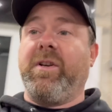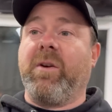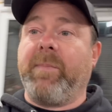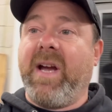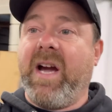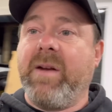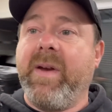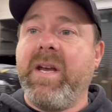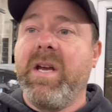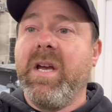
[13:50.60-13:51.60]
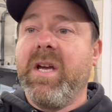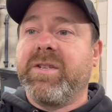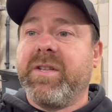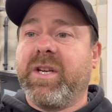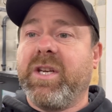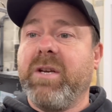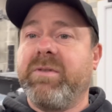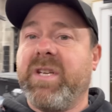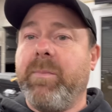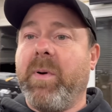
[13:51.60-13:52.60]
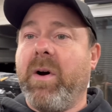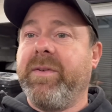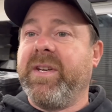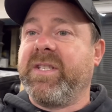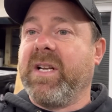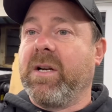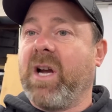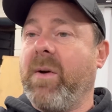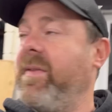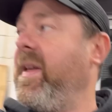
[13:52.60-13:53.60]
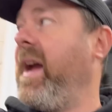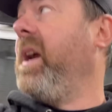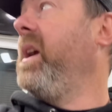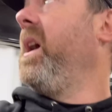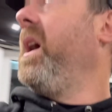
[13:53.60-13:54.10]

look behind me. So the QT pond is still going there.